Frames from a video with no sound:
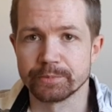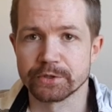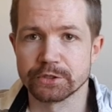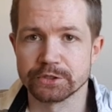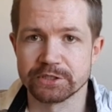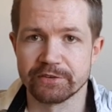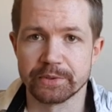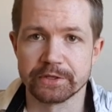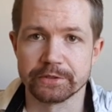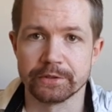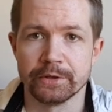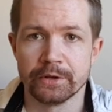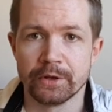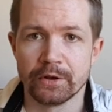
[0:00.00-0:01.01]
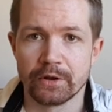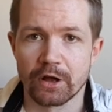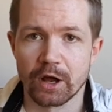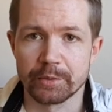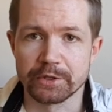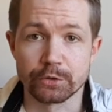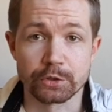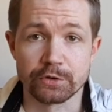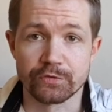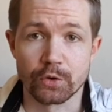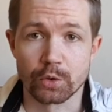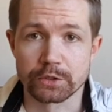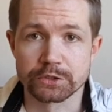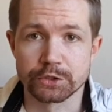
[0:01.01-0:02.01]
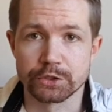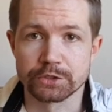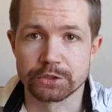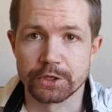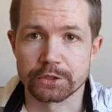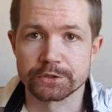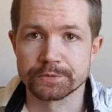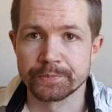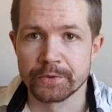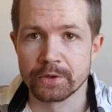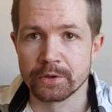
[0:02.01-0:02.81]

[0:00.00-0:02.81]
because I've been looking forward to it a lot.